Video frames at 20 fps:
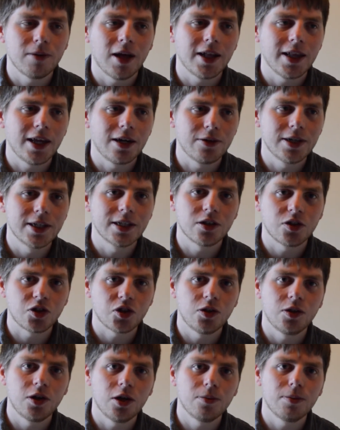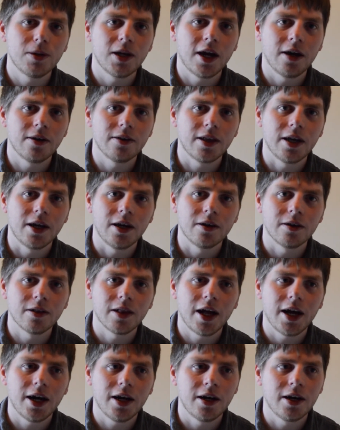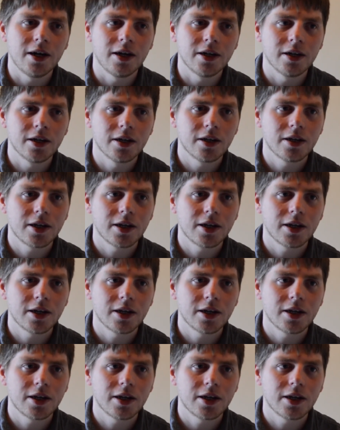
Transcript: that there is a shinobi out there that